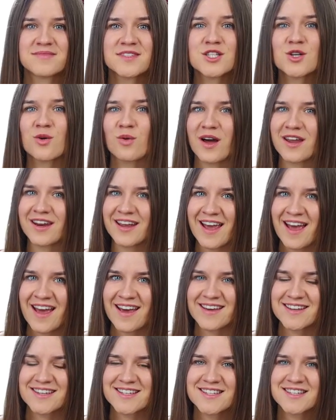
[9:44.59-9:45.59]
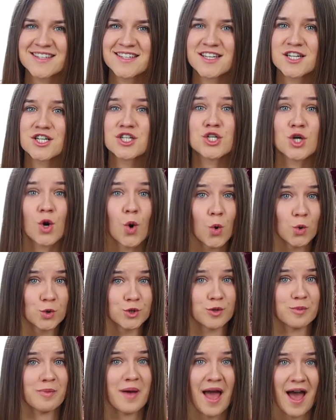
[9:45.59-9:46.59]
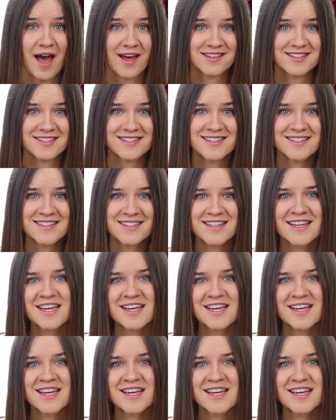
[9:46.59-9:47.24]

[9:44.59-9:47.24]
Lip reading: 28. shoulder pads.